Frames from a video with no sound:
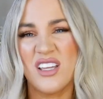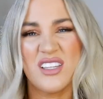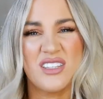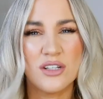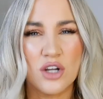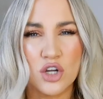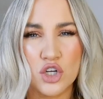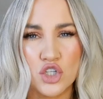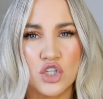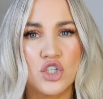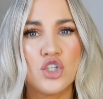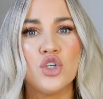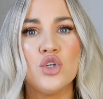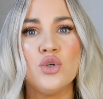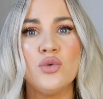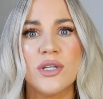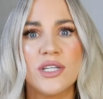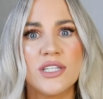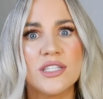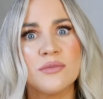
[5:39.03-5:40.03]
it's not
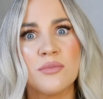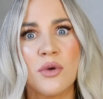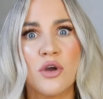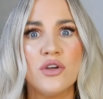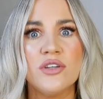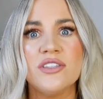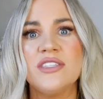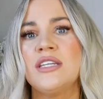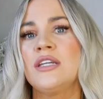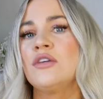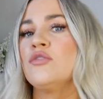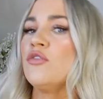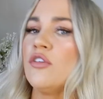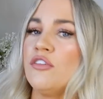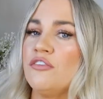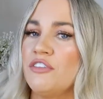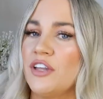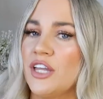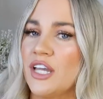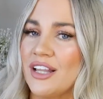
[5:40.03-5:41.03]
too exposing and
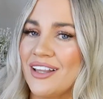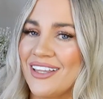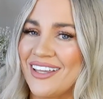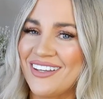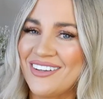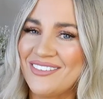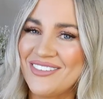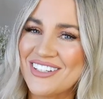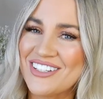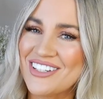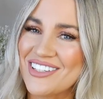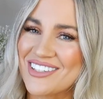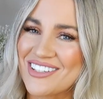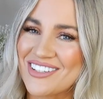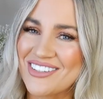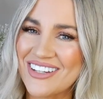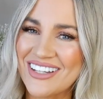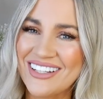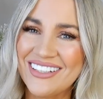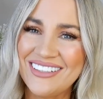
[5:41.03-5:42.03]
revealing, which is
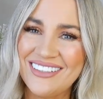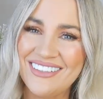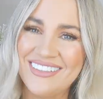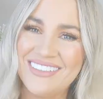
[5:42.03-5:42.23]
good.